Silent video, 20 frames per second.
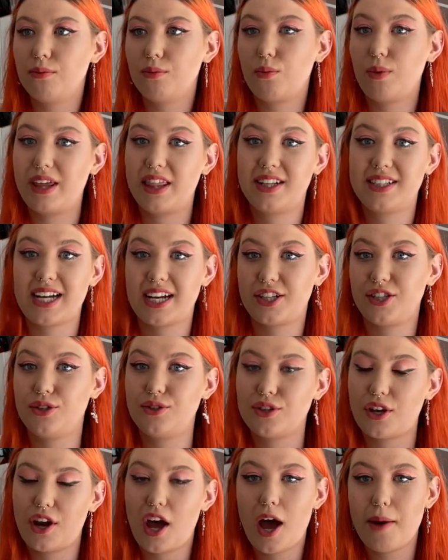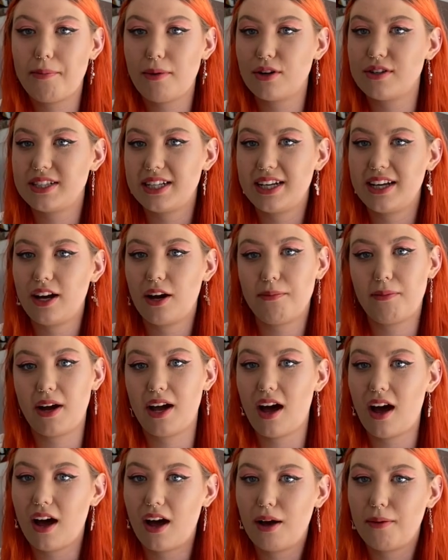with tattoos on her body, on my
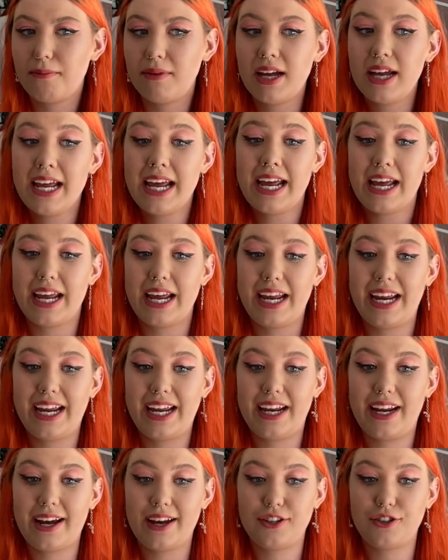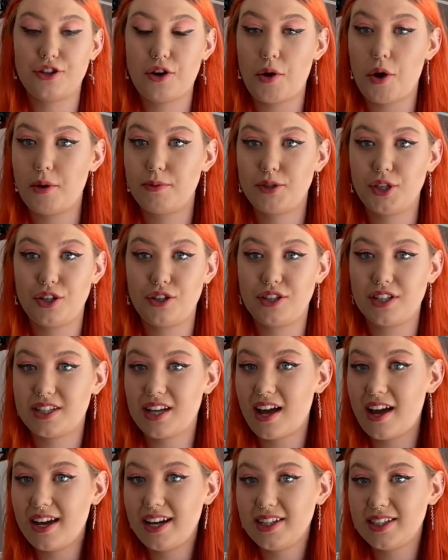arm. He drew up two
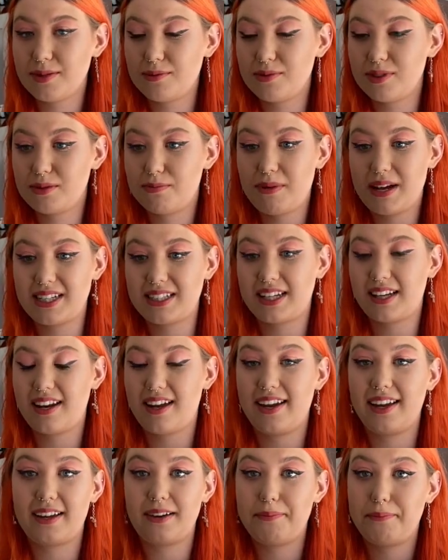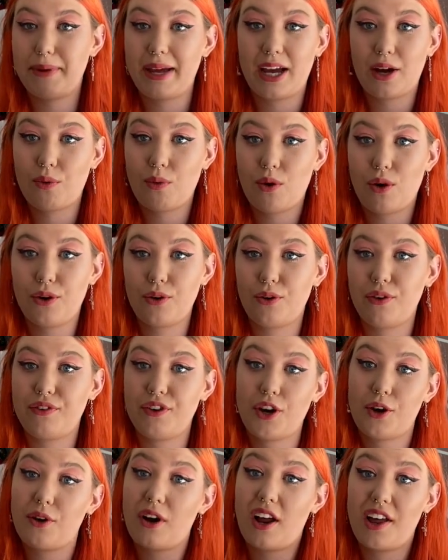designs and was basically like, pick one, or if you
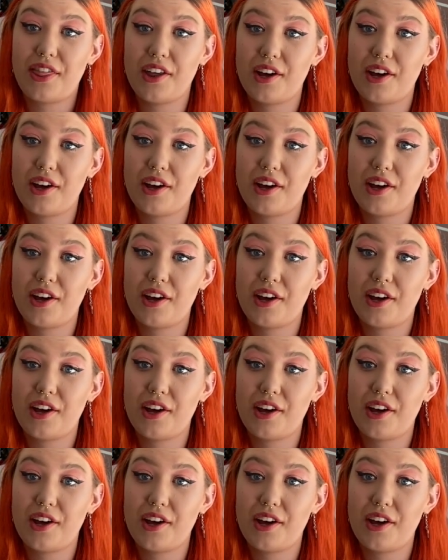don't like